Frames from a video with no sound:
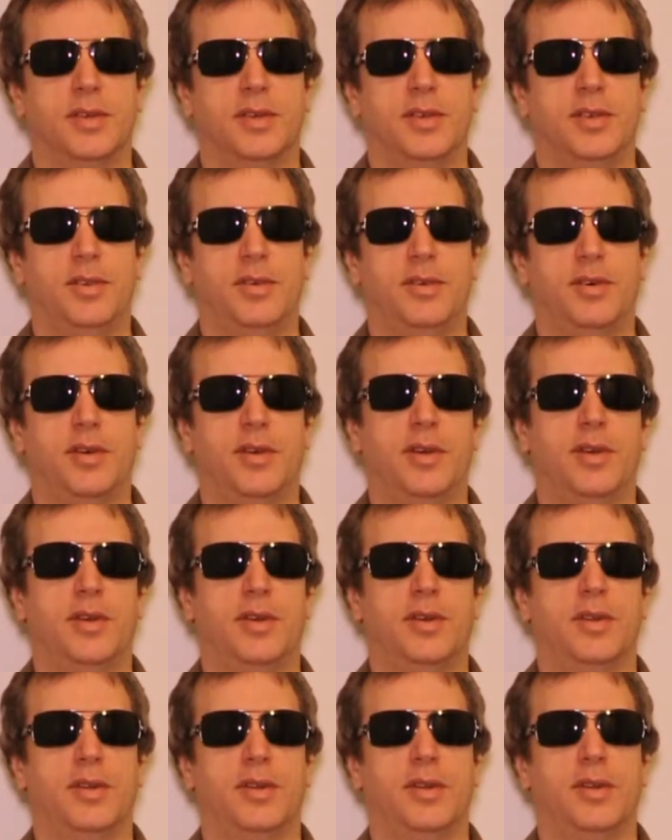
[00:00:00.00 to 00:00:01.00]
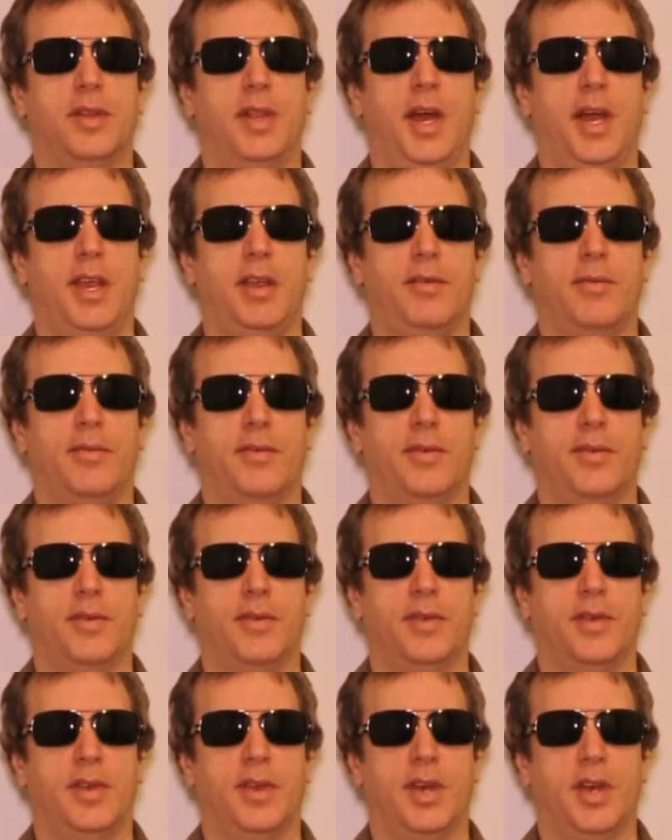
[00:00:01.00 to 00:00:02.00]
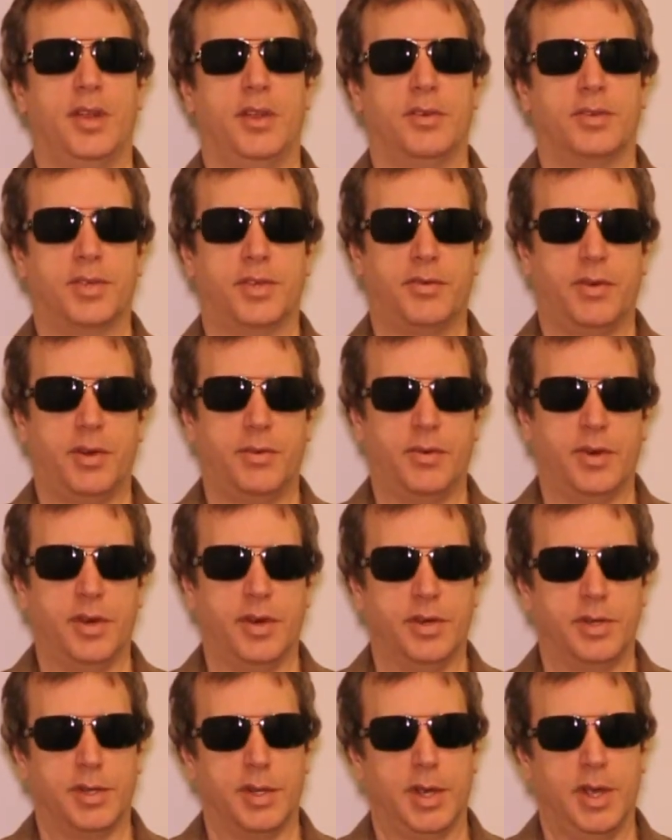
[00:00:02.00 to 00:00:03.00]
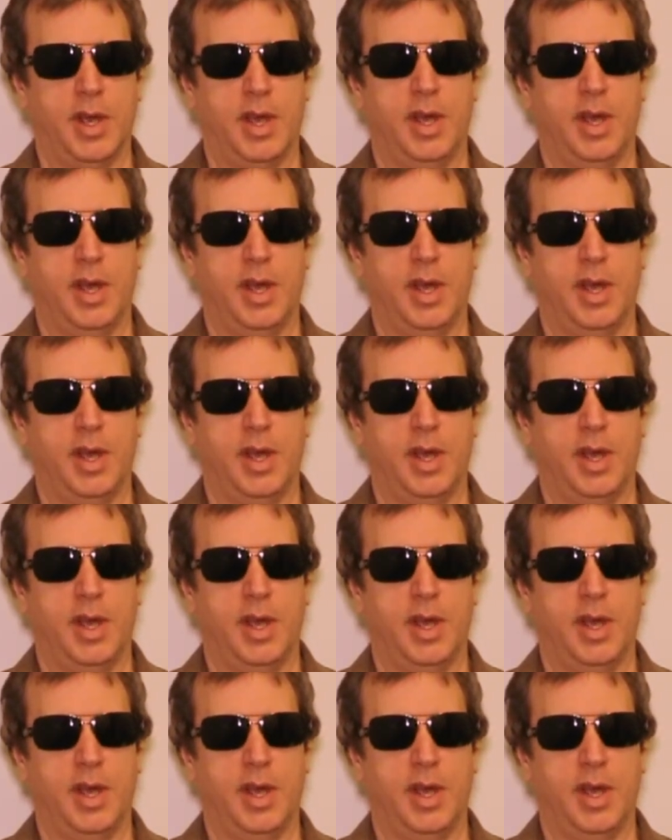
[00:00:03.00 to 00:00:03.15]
your life in those three words.